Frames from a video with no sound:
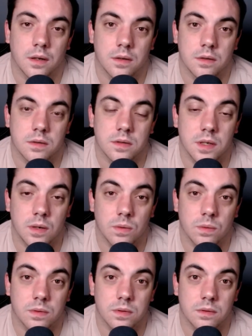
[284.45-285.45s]

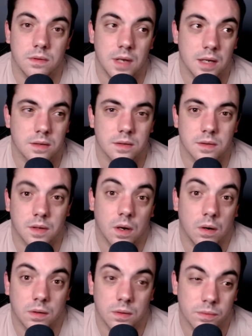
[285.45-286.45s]
Seahawks, yes.
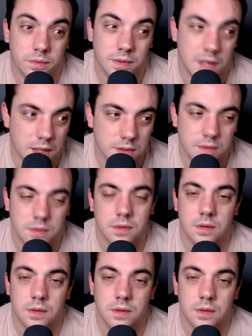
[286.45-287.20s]
Cardinals, yes